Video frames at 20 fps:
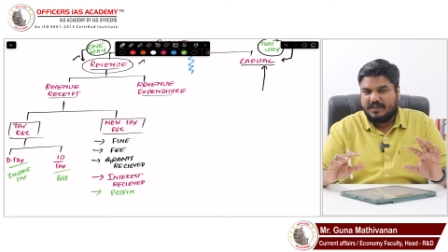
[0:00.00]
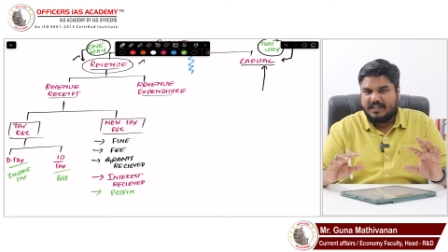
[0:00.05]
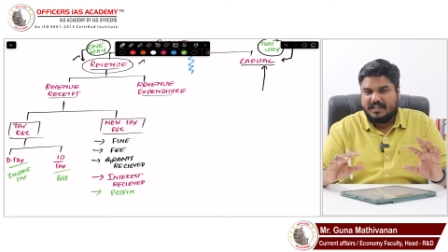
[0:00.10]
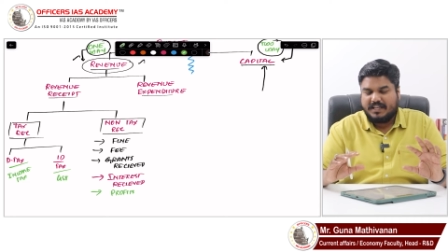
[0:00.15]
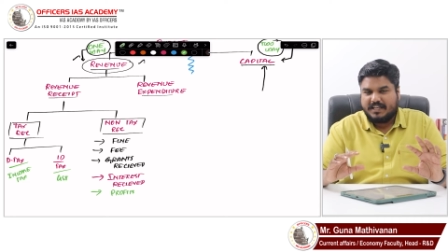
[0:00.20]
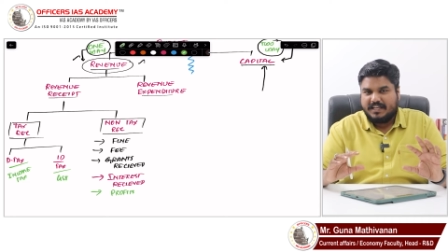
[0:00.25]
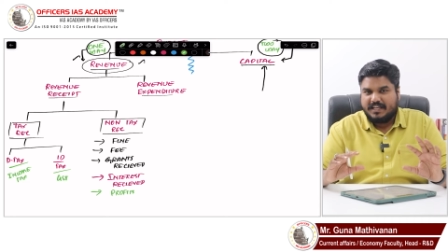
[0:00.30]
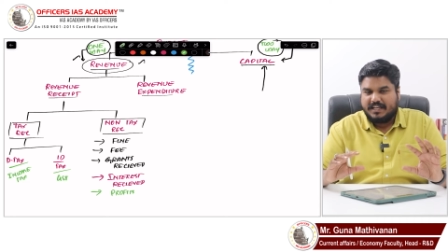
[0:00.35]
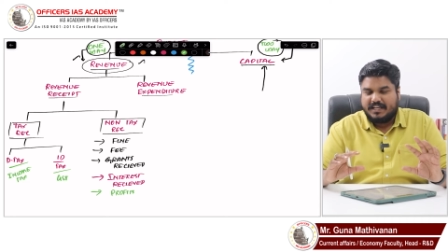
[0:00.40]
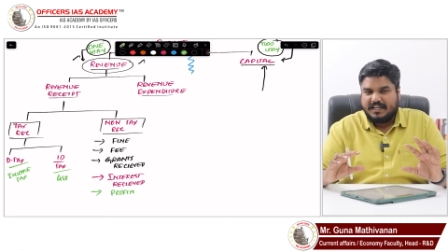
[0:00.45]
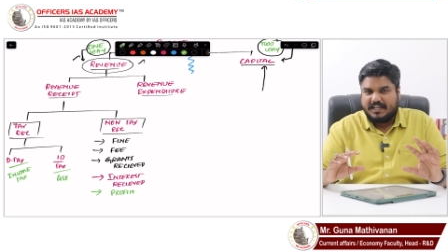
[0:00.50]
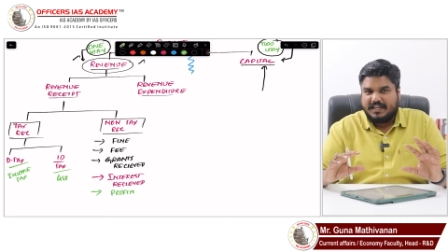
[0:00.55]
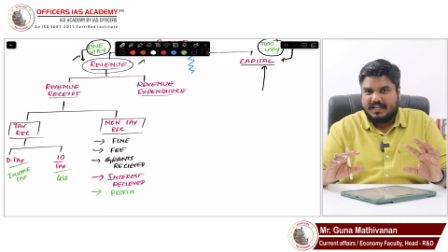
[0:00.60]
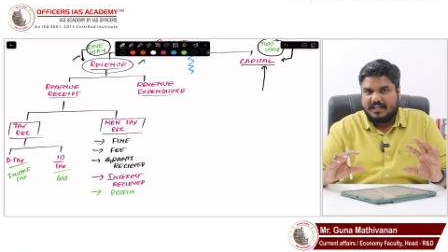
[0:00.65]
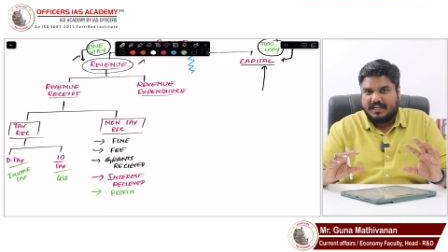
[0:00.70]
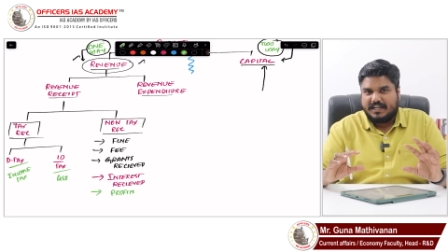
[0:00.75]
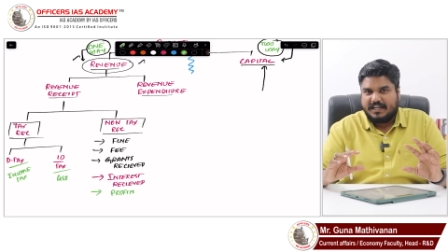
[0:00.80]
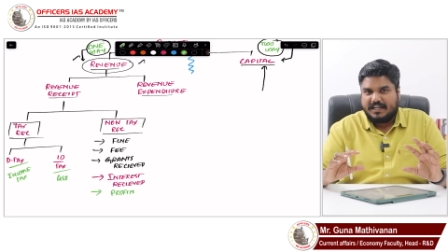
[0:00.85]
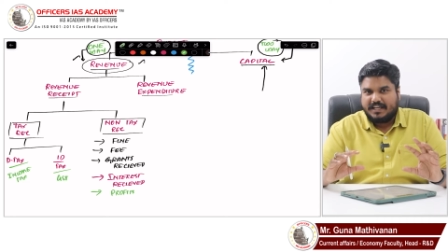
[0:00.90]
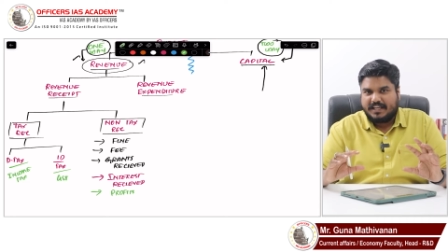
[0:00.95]
a
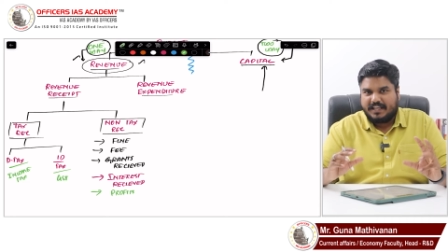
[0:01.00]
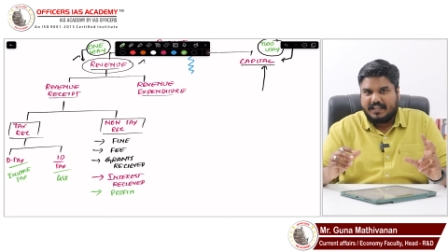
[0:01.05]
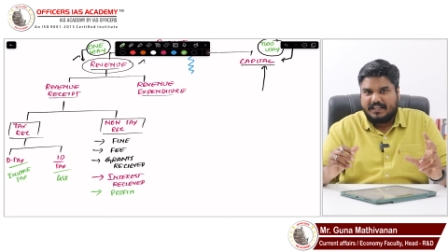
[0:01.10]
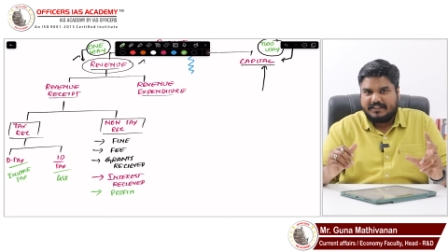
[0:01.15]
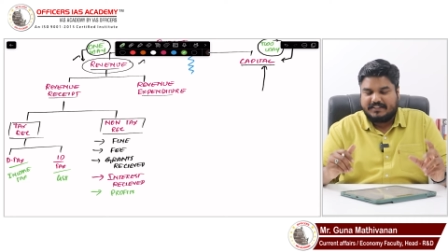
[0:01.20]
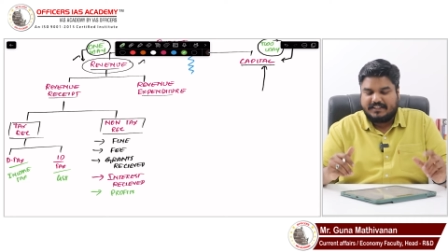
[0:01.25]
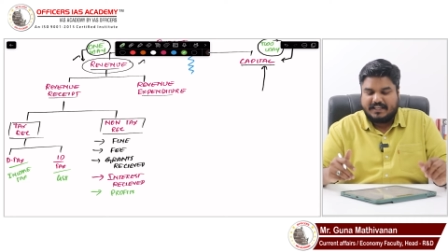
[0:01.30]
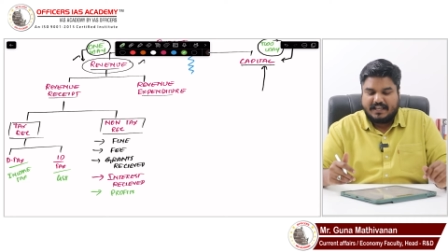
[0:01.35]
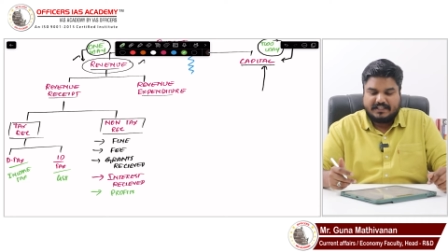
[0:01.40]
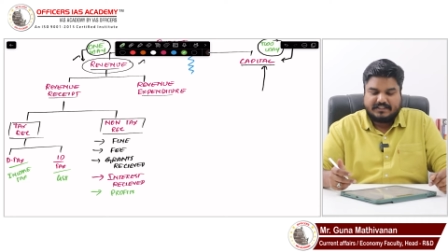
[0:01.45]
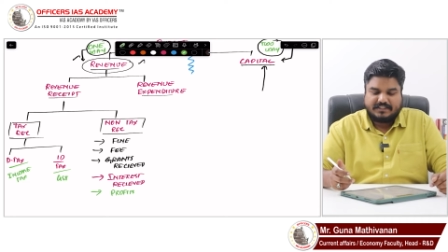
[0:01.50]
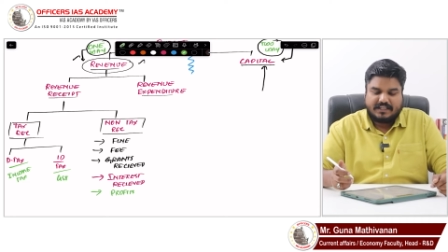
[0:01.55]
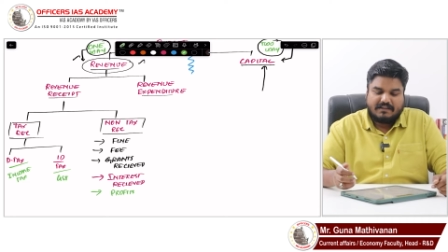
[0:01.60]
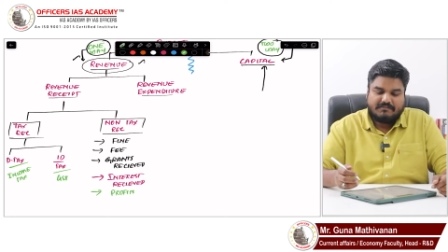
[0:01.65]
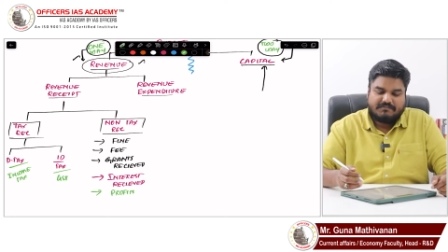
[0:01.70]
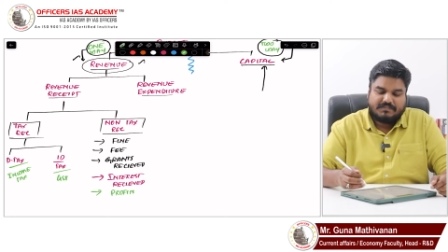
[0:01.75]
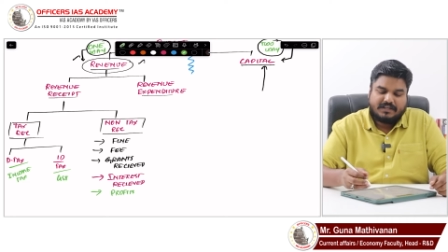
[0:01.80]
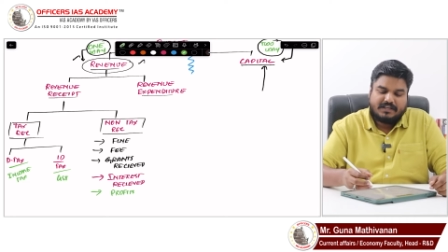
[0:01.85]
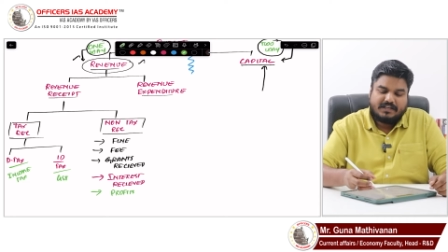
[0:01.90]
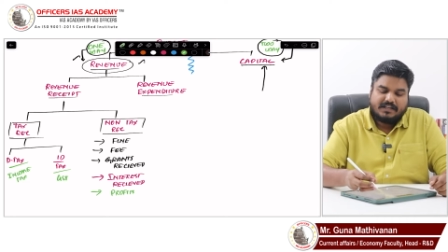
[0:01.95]
uh, easy
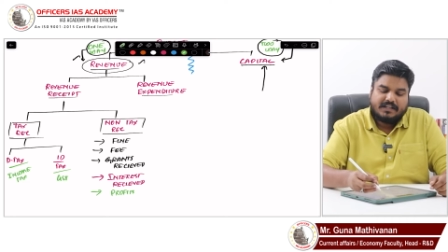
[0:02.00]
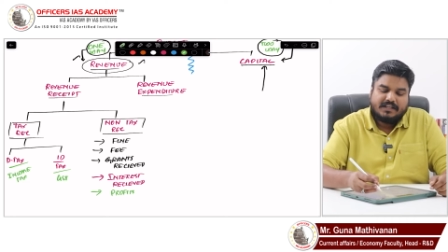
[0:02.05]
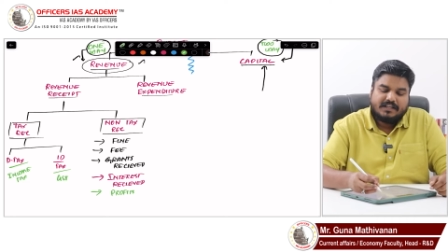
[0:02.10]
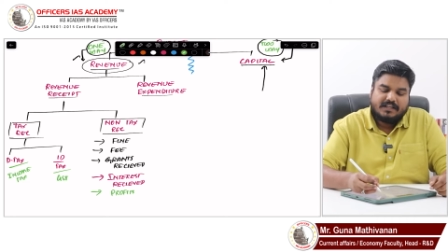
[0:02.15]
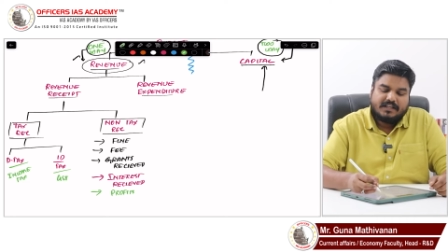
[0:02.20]
example,